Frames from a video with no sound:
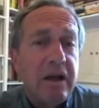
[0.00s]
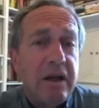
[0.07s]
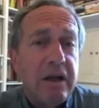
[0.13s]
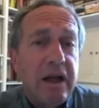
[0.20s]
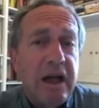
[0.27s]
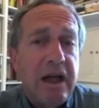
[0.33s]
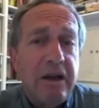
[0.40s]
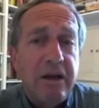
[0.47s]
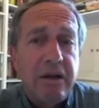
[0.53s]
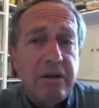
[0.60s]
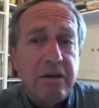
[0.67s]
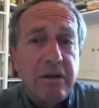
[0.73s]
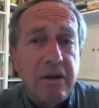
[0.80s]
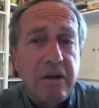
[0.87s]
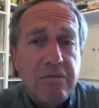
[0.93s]
And,
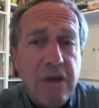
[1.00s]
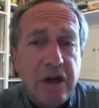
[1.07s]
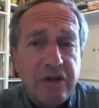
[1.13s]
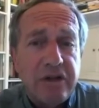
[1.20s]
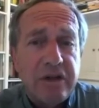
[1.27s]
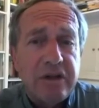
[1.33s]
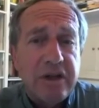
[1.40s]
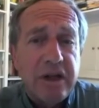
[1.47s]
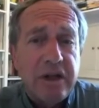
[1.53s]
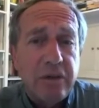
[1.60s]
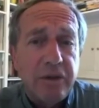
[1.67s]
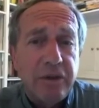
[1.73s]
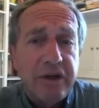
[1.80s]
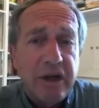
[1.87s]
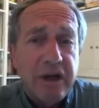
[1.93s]
much as they
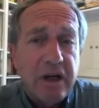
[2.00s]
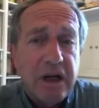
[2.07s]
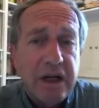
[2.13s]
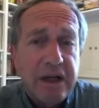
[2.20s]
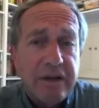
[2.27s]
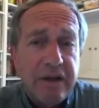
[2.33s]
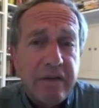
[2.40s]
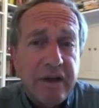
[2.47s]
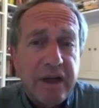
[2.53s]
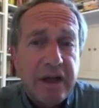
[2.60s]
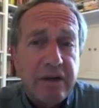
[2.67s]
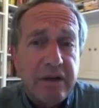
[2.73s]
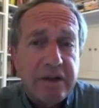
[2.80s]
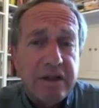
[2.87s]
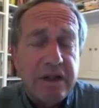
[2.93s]
all deny that
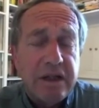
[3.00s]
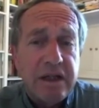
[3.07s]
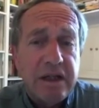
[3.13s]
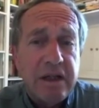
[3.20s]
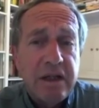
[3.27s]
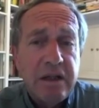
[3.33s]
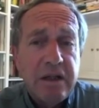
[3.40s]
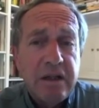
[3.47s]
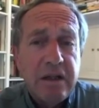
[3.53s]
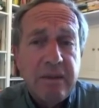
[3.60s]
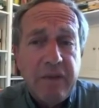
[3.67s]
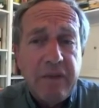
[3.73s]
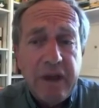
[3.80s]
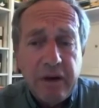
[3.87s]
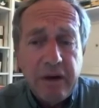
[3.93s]
there is an
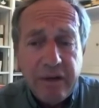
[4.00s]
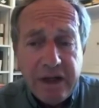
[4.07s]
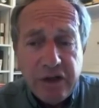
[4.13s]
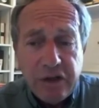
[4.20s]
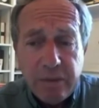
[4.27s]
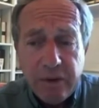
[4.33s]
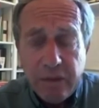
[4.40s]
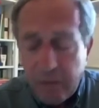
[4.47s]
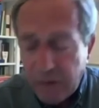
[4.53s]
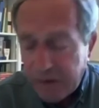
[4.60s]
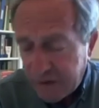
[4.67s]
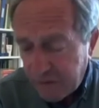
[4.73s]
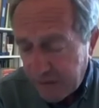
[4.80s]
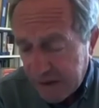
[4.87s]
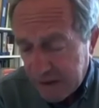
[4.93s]
arrangement with
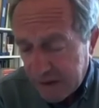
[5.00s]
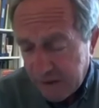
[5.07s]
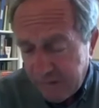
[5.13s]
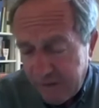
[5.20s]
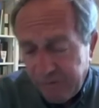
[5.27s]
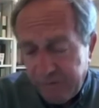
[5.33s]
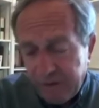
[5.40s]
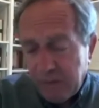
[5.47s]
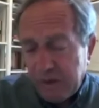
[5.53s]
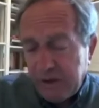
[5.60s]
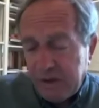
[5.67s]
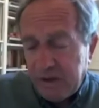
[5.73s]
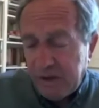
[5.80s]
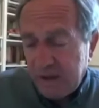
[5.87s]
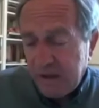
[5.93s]
spheres of
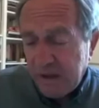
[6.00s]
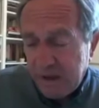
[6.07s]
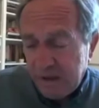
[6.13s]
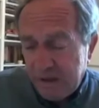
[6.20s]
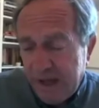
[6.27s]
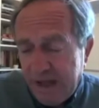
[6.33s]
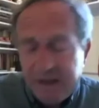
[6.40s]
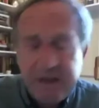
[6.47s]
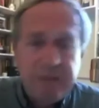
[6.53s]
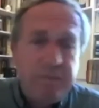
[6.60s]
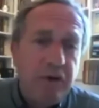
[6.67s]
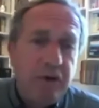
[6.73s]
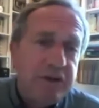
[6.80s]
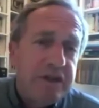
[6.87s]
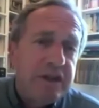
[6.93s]
influence, that is a
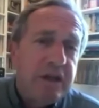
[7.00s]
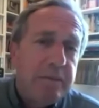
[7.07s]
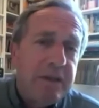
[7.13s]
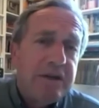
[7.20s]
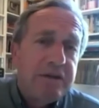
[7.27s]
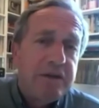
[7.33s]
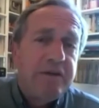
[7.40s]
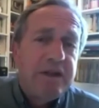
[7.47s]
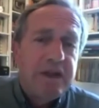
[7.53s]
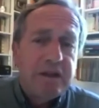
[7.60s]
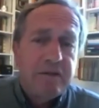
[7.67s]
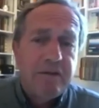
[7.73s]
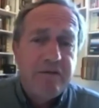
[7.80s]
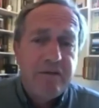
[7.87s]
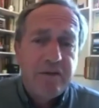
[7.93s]
policy about spheres
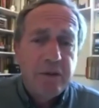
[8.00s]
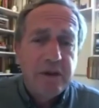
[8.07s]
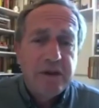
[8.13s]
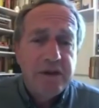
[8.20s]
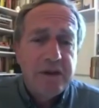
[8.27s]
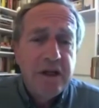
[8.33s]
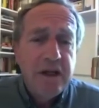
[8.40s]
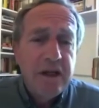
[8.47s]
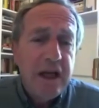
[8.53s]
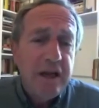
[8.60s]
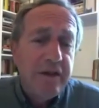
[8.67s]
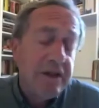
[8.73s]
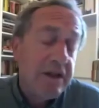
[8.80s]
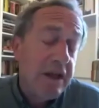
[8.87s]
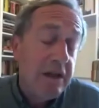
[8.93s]
of influence. And
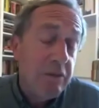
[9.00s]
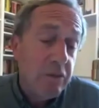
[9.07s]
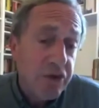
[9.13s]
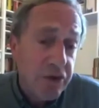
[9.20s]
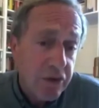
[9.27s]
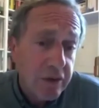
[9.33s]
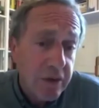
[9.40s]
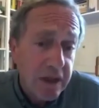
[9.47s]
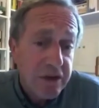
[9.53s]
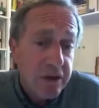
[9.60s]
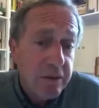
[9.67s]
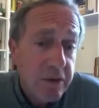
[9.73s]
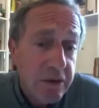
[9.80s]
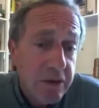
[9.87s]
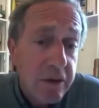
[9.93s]
the same was true actually
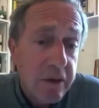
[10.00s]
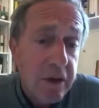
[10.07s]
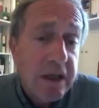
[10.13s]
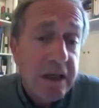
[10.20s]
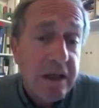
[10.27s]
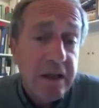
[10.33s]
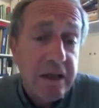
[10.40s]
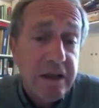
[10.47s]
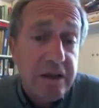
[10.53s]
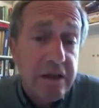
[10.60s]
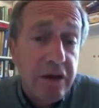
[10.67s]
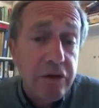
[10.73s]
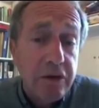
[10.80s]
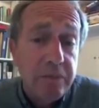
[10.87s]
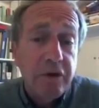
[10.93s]
with Ukraine. And it's
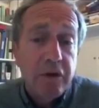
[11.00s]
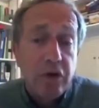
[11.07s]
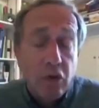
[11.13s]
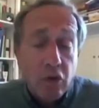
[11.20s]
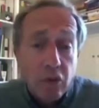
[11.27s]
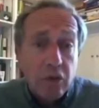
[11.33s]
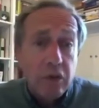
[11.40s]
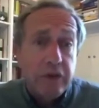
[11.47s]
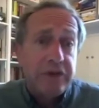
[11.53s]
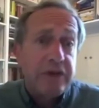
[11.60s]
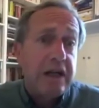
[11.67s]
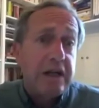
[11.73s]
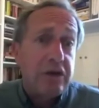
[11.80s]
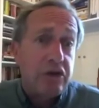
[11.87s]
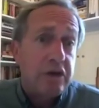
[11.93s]
notable that all the
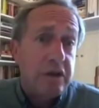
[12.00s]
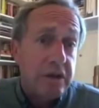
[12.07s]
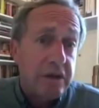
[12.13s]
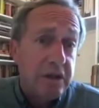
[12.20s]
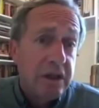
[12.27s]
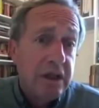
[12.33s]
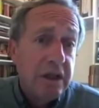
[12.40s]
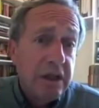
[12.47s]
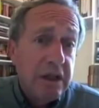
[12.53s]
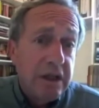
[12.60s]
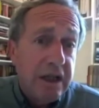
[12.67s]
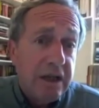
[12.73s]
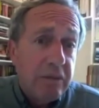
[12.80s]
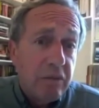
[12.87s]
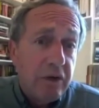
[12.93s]
sanctions
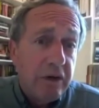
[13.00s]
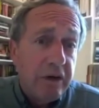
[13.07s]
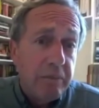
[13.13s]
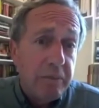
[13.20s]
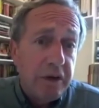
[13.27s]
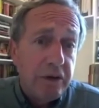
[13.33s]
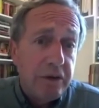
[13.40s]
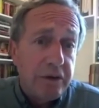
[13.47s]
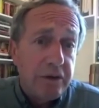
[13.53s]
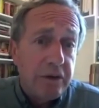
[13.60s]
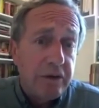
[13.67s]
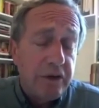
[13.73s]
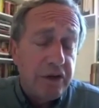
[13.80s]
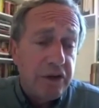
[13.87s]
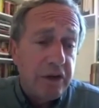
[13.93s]
that were imposed on
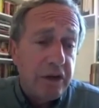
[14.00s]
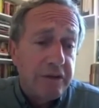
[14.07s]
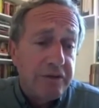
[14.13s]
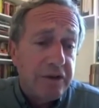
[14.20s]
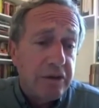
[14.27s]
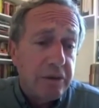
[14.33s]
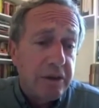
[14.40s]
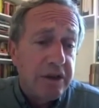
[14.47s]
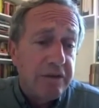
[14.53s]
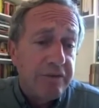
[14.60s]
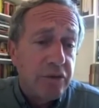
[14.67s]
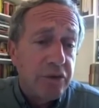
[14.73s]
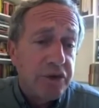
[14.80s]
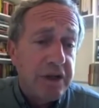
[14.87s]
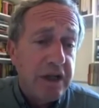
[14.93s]
Russia after
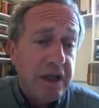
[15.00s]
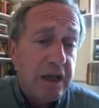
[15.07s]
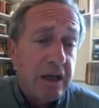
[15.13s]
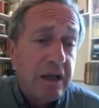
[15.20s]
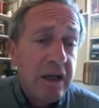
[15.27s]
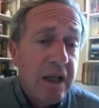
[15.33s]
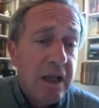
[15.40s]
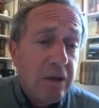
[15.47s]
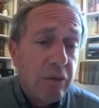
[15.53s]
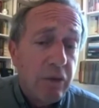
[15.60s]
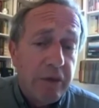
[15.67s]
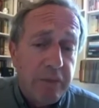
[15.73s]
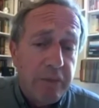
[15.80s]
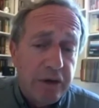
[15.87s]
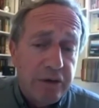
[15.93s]
2014 were
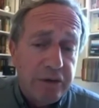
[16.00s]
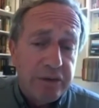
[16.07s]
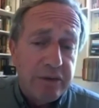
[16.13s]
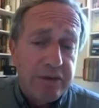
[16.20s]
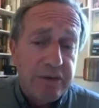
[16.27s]
imposed with